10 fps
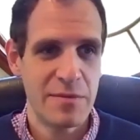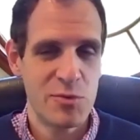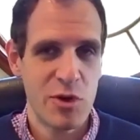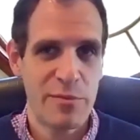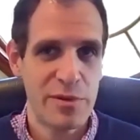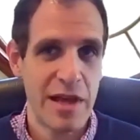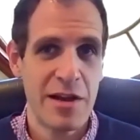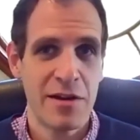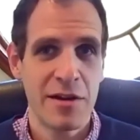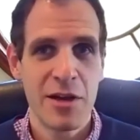sort of
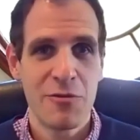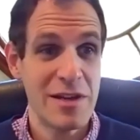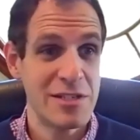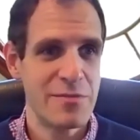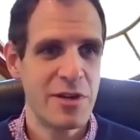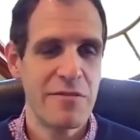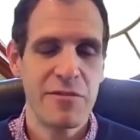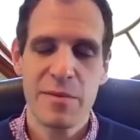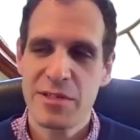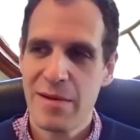player rest and
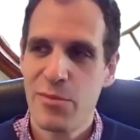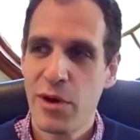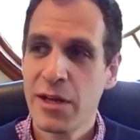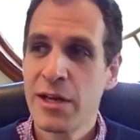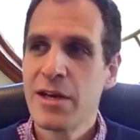recovery standpoint.